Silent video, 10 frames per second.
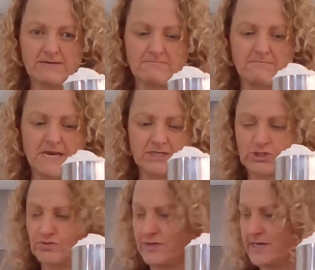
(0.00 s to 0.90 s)

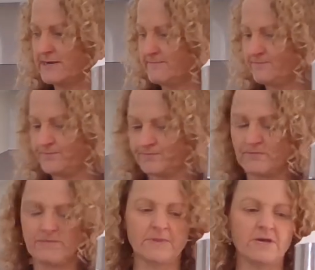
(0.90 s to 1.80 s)
measuring,
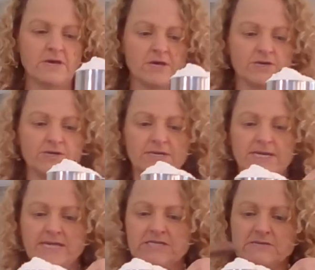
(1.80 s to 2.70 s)
you
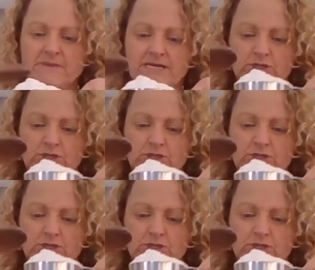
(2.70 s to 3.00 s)
need to make